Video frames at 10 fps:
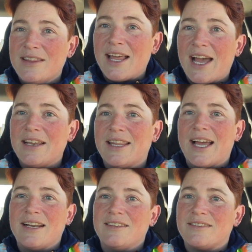
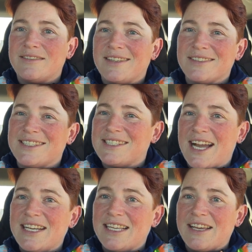that there's this
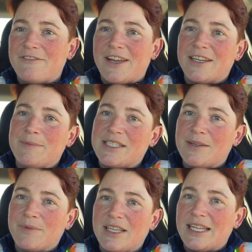idea that fandom is
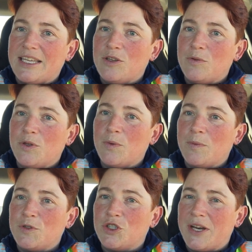something that
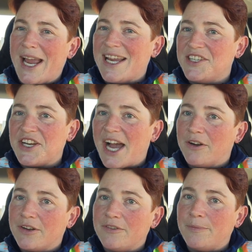you should age
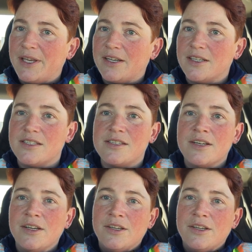out of, because